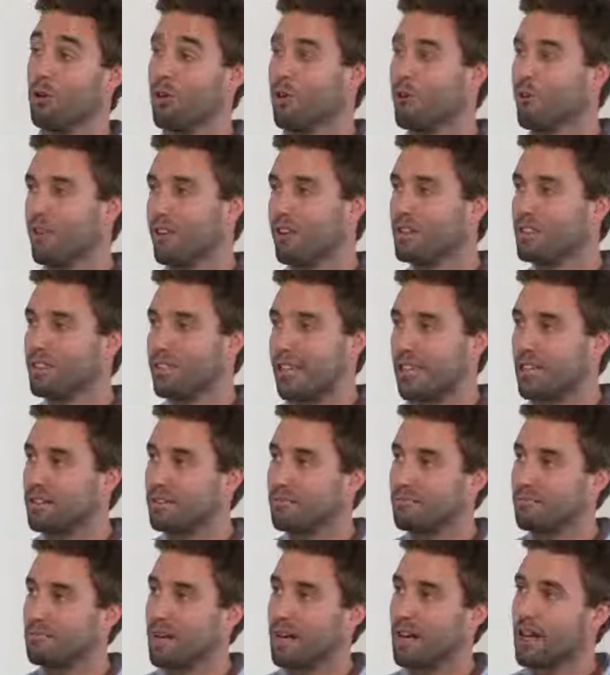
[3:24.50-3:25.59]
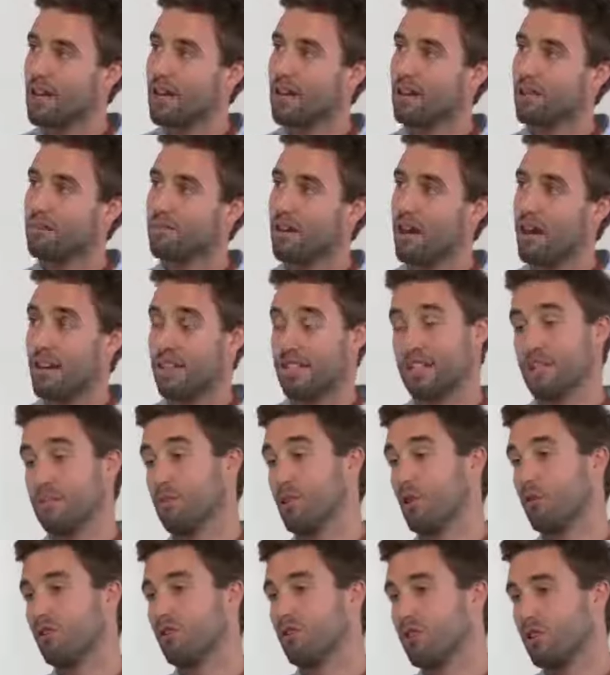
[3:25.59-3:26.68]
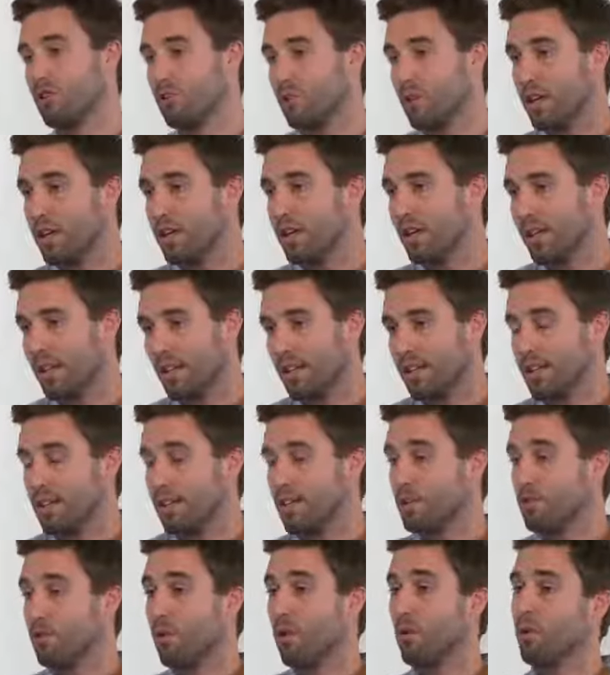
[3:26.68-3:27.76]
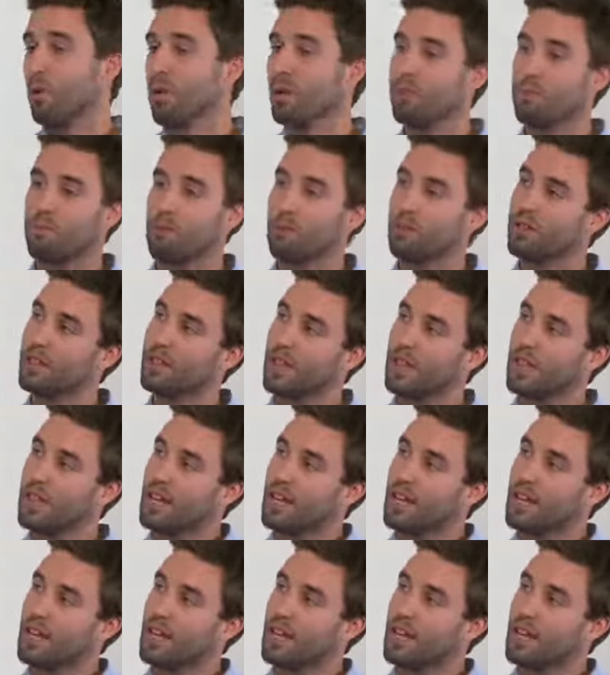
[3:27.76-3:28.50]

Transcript: other friends that I had similar interests with and I did sport with, but